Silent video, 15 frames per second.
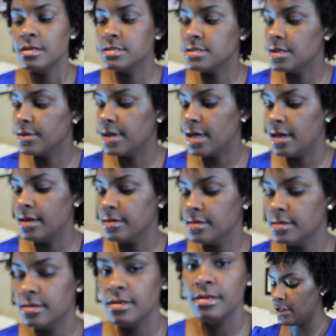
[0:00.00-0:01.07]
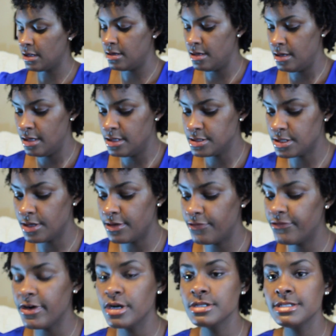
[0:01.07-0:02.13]
So yeah, so the
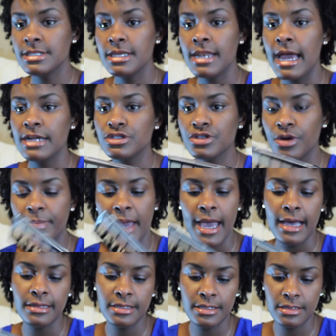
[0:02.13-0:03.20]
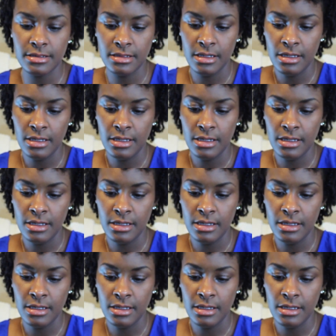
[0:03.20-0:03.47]
first, the Natural palette,